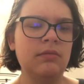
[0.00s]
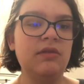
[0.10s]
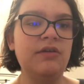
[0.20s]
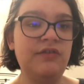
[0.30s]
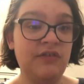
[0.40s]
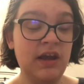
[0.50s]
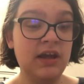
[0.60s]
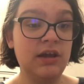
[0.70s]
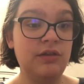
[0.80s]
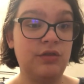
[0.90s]
The
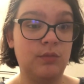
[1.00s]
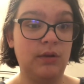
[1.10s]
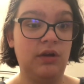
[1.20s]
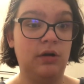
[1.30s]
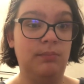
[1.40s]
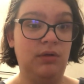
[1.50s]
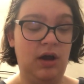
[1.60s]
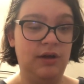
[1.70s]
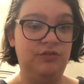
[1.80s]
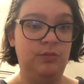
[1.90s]
second thriller
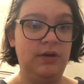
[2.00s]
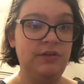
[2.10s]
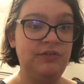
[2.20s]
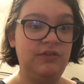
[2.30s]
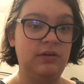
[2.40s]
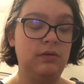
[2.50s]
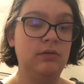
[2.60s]
plot twist